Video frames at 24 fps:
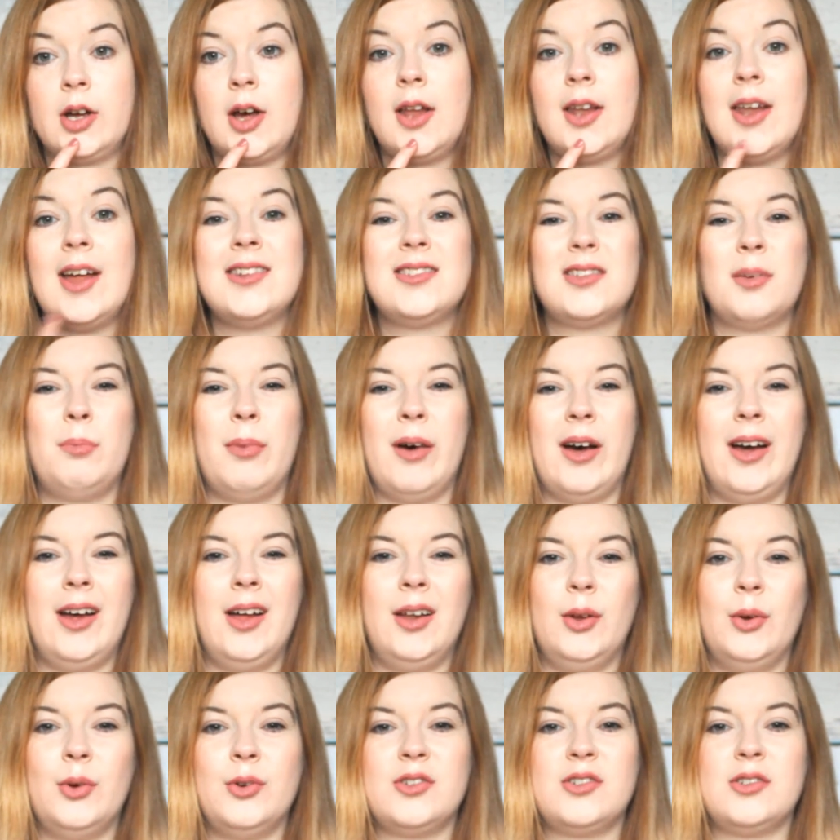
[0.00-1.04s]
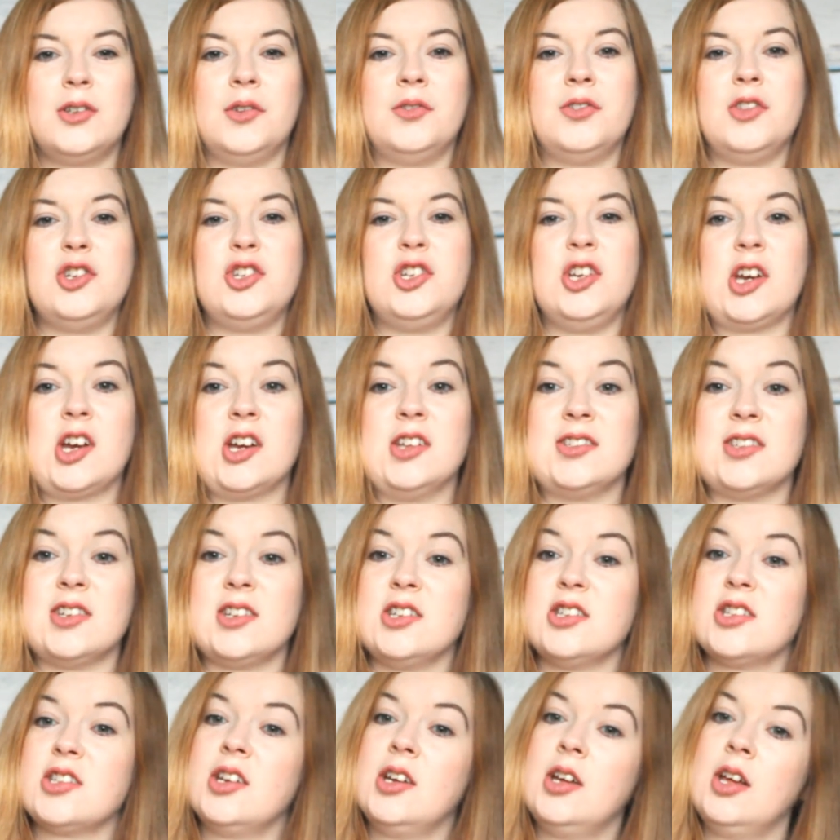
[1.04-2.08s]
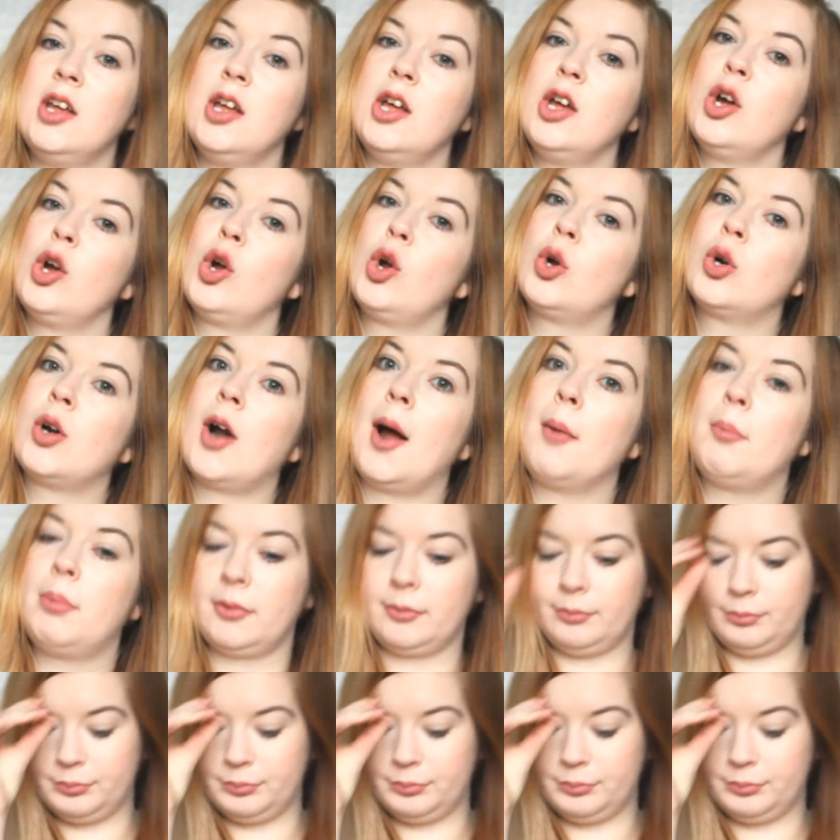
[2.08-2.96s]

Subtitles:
I like to buy a load of stuff that she considers crap.